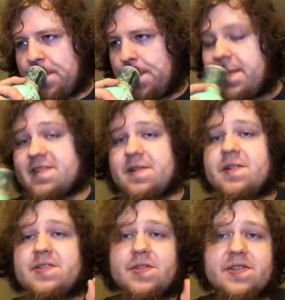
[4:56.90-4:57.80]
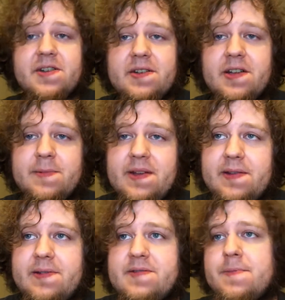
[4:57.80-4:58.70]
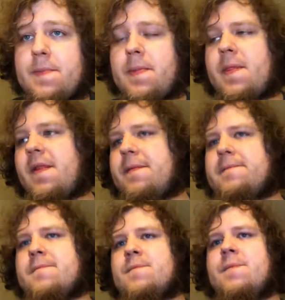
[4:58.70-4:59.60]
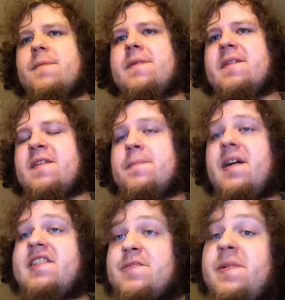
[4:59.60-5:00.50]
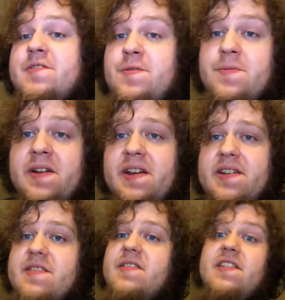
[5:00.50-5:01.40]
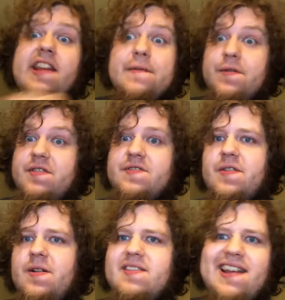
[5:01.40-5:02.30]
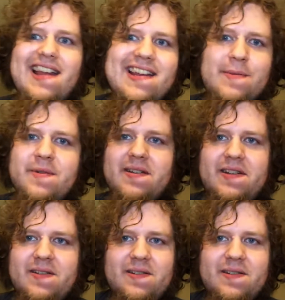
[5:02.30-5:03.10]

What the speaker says: As long as you stick to the methods. My special brand is to never insult anybody.